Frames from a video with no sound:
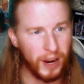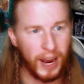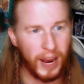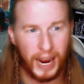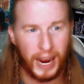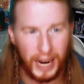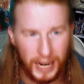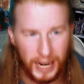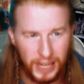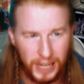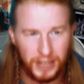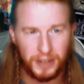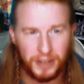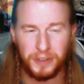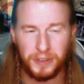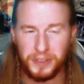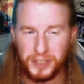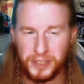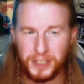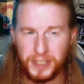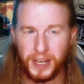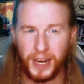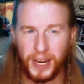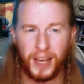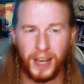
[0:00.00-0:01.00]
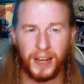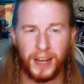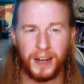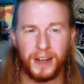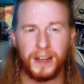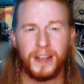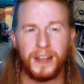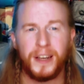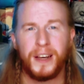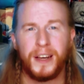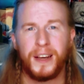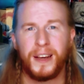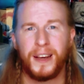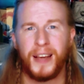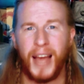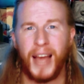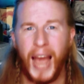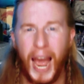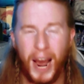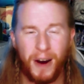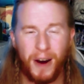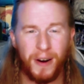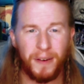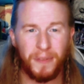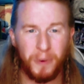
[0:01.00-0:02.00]
I understand,
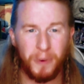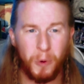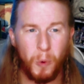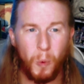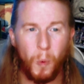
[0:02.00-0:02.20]
however,